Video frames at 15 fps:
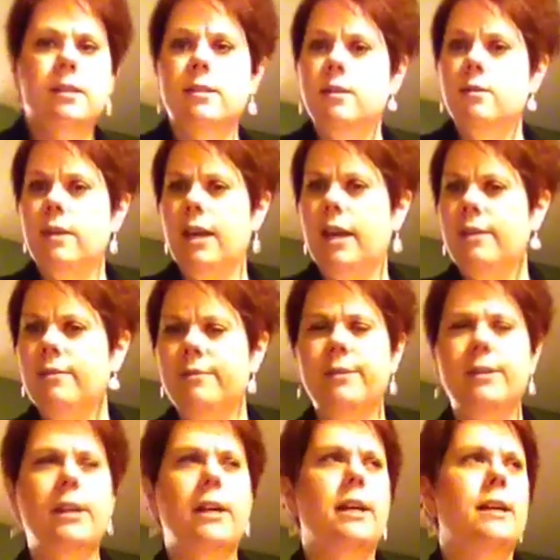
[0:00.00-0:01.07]
So yeah,
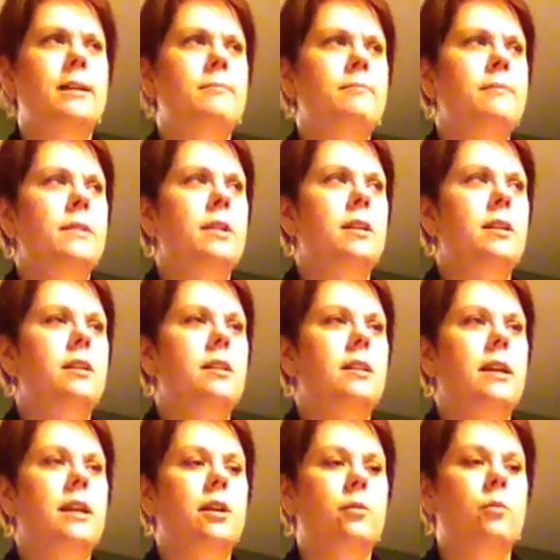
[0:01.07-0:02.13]

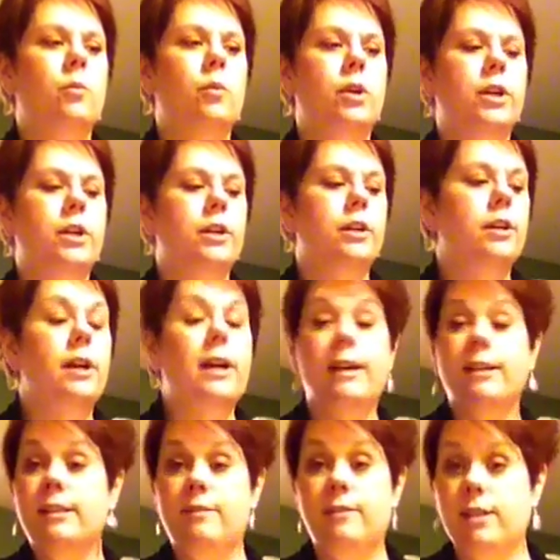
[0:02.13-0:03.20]
there were
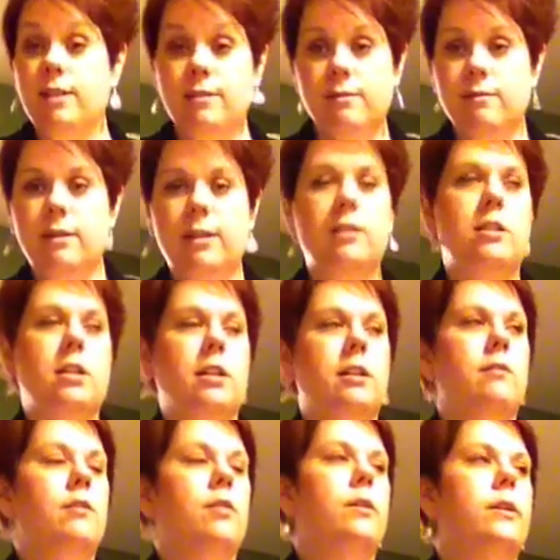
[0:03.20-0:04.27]
activities last year,
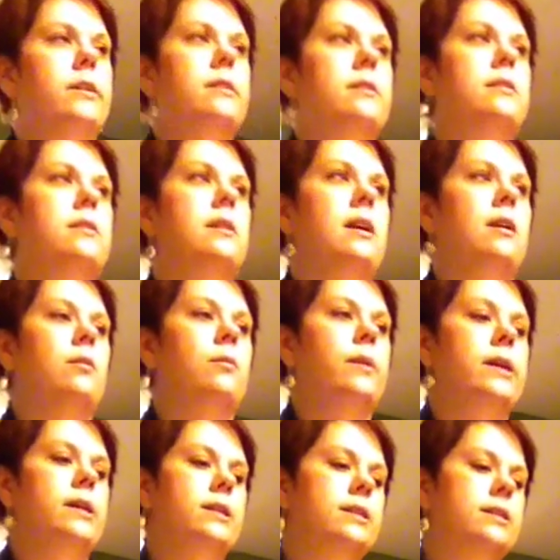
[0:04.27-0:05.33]
of course. There
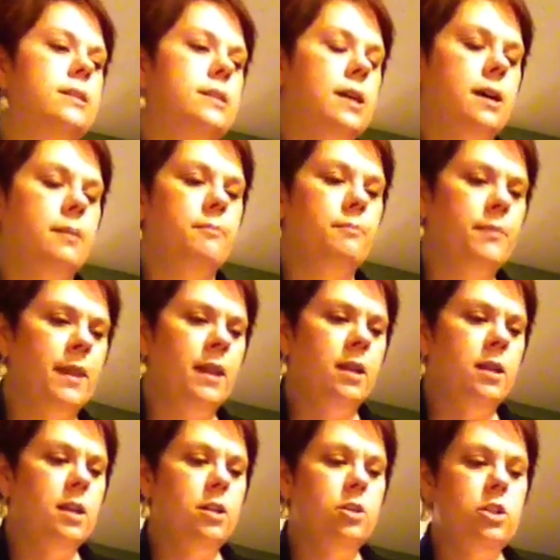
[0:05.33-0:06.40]
was
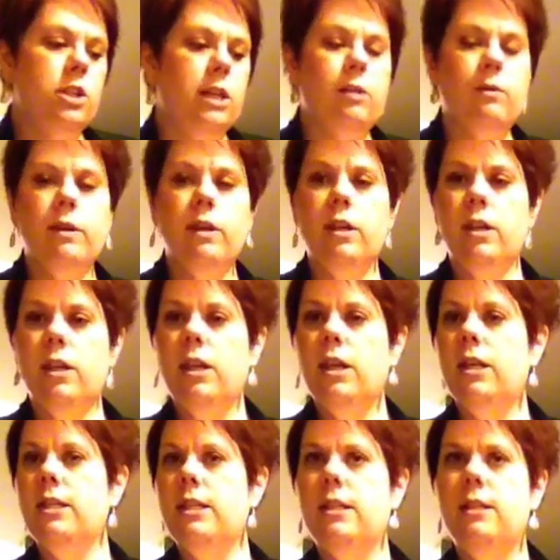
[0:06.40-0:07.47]
January,
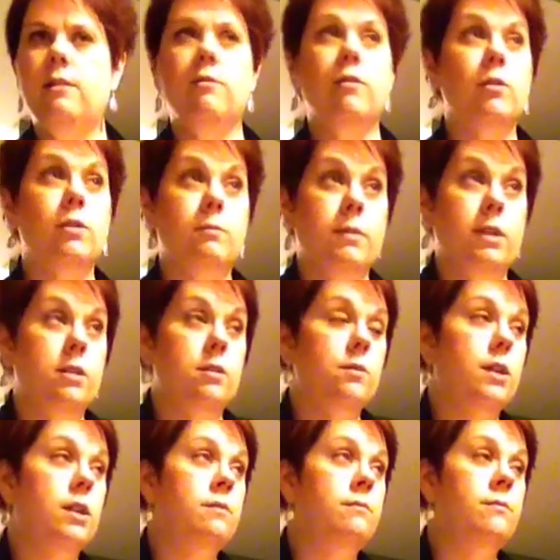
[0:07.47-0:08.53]
I did the Frozen Buns
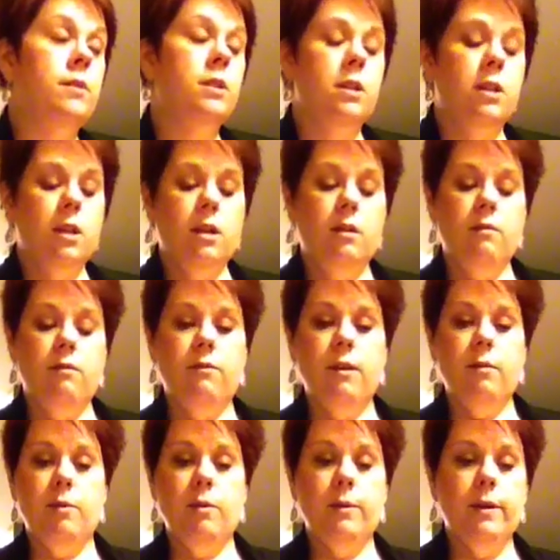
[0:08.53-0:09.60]
run.
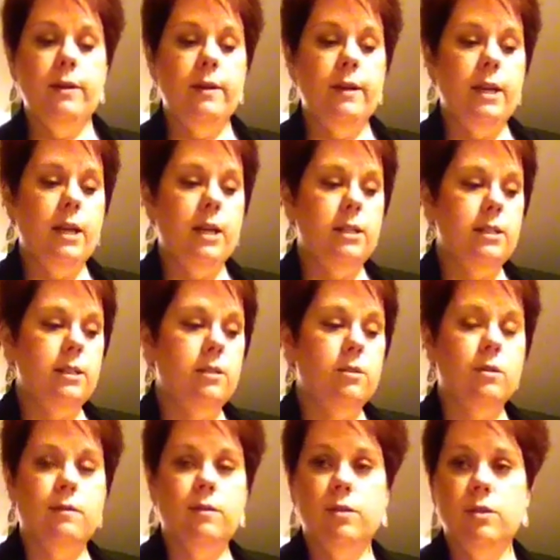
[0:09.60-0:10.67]
February, I did the
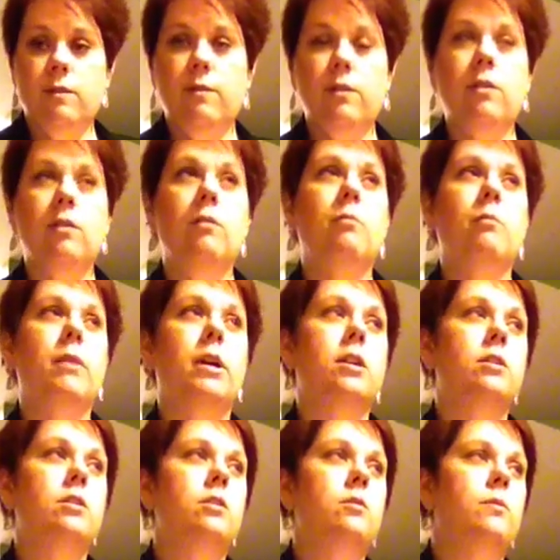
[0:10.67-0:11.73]
Truffle Shuffle.
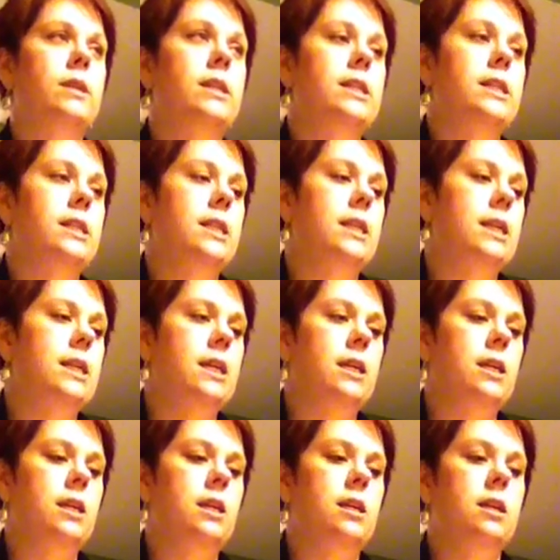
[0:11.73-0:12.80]
March, we did the
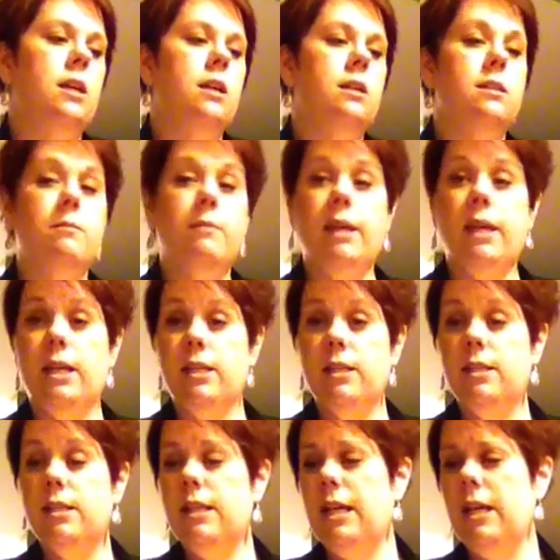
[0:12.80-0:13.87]
St.
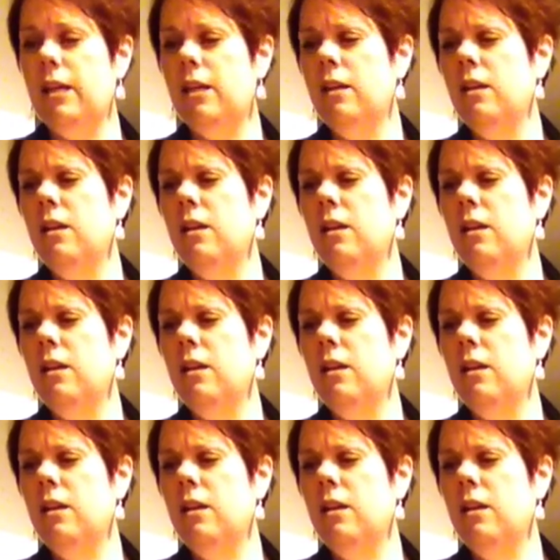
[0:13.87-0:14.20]
Patty's Day